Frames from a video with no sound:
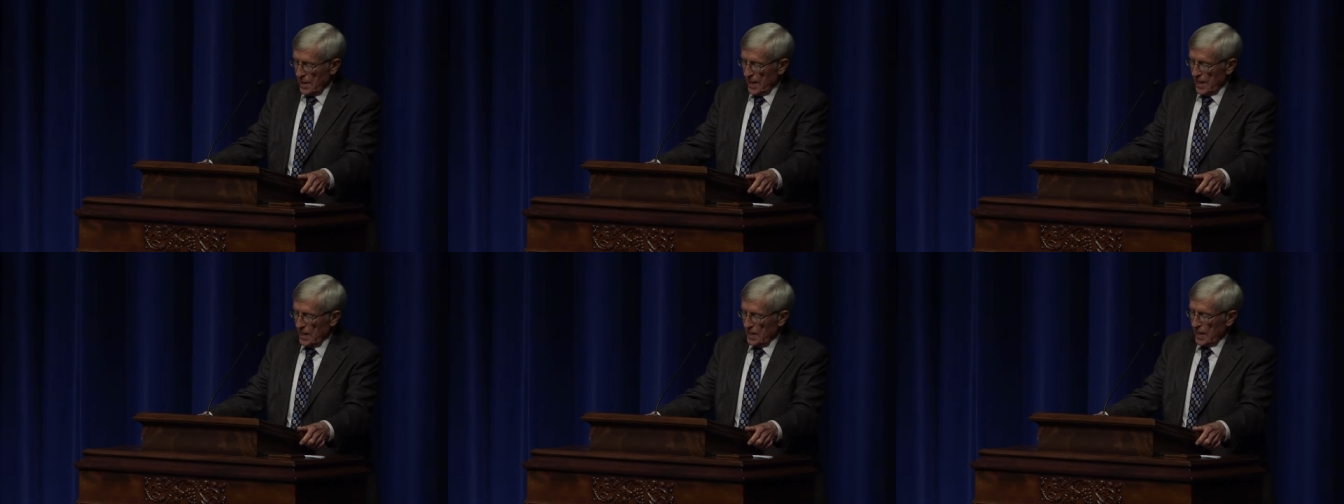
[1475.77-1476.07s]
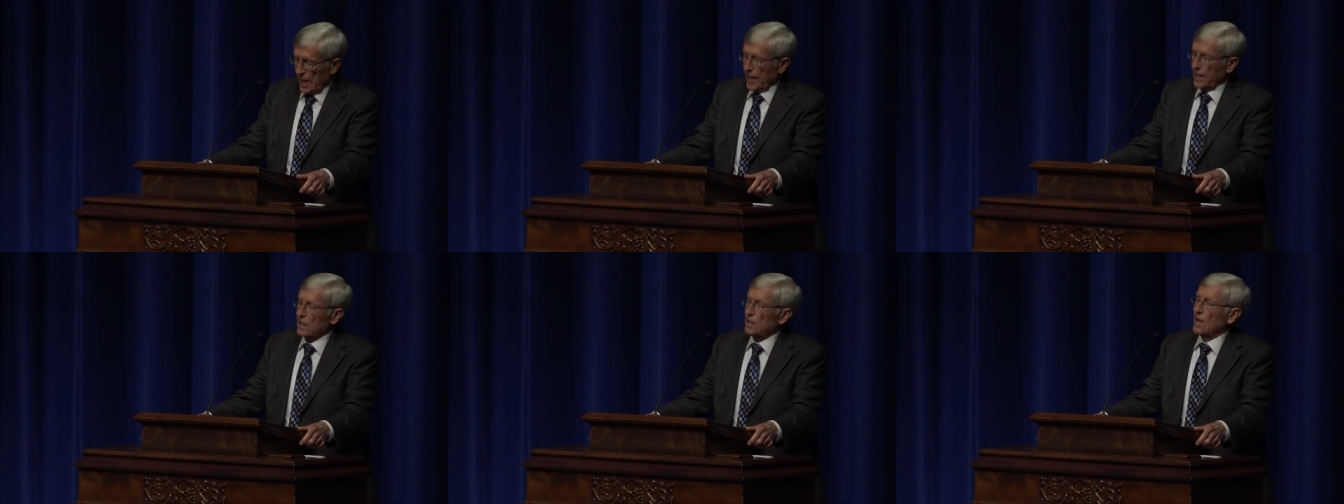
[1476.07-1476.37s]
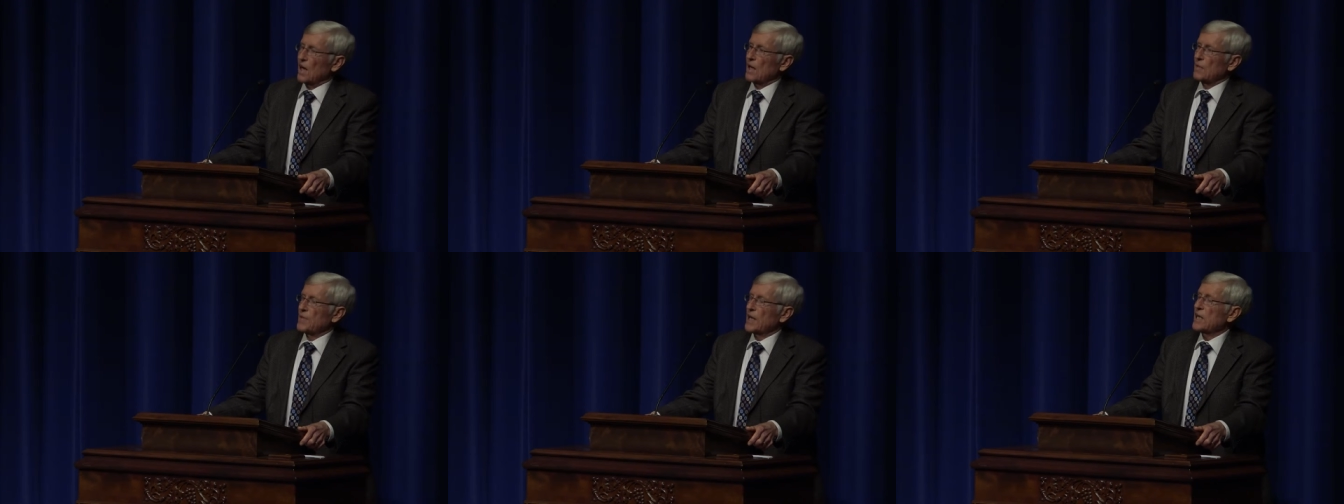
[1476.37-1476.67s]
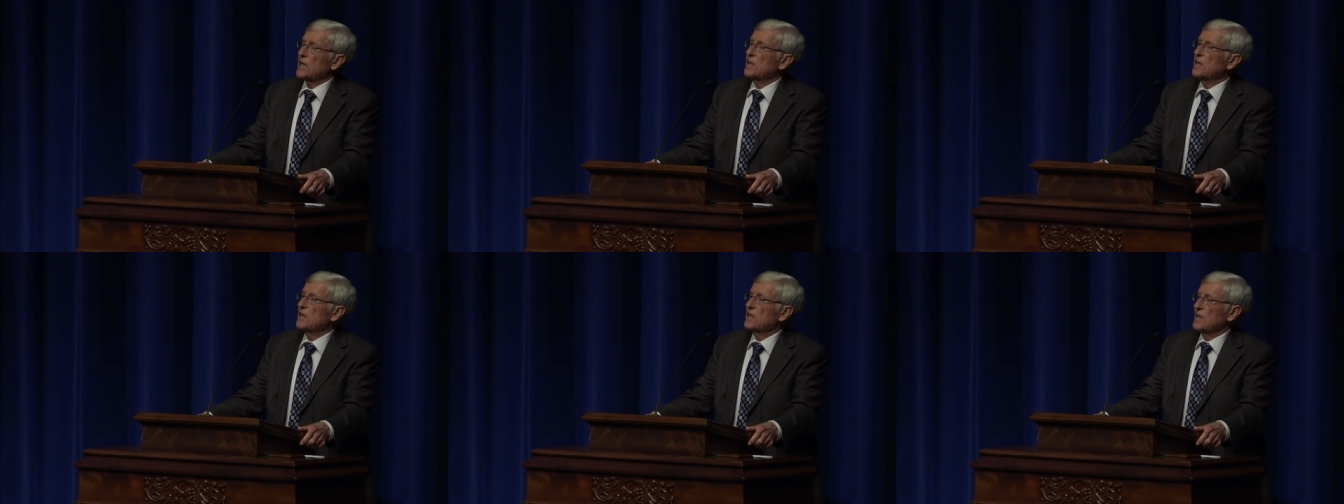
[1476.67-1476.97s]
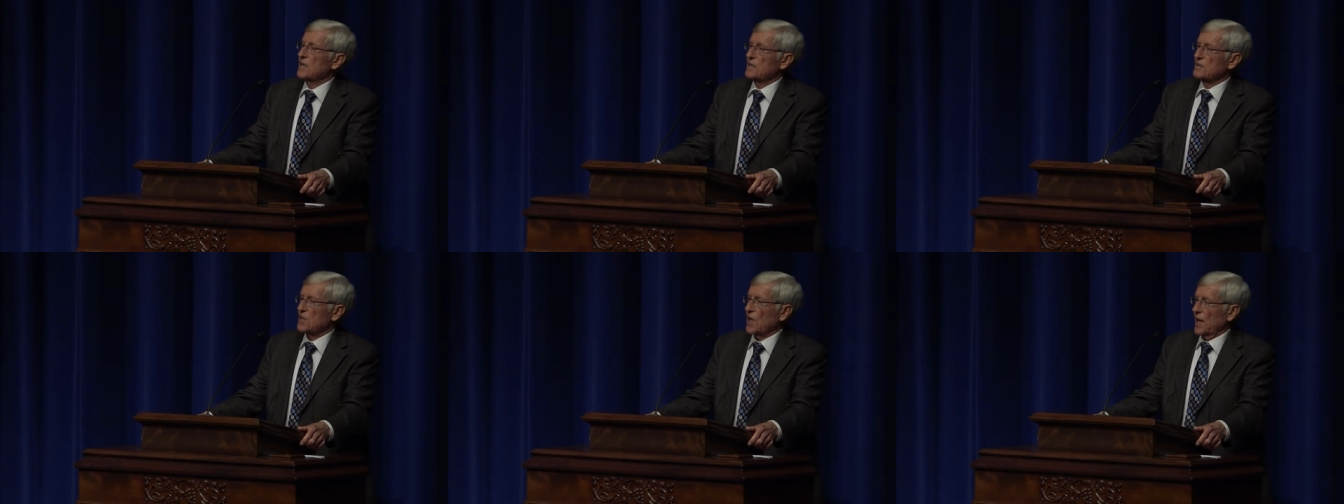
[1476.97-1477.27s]
and economic
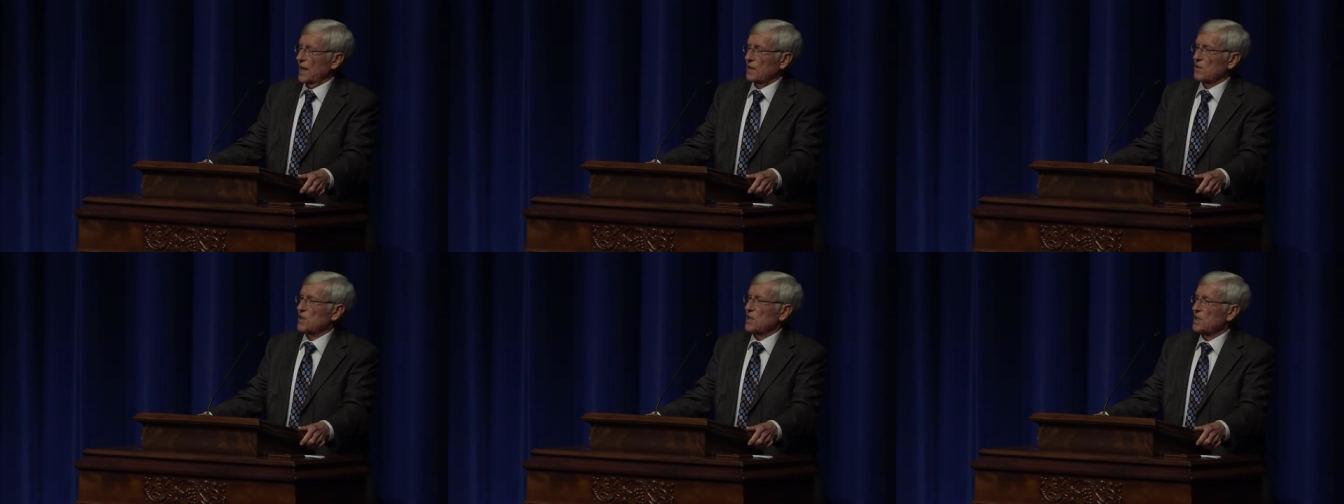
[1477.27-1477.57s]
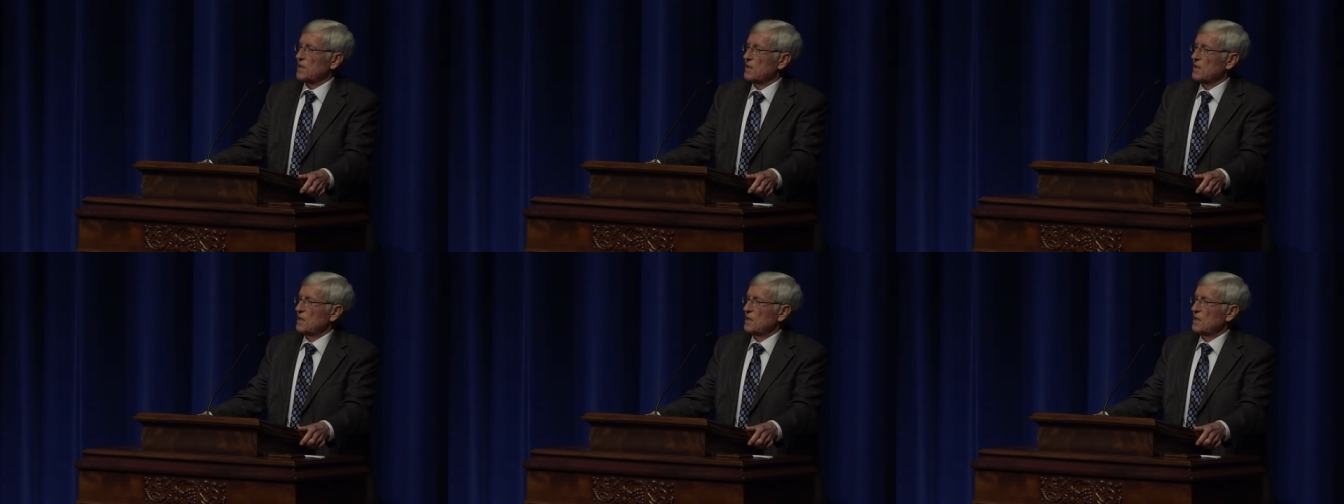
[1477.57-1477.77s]
integrity.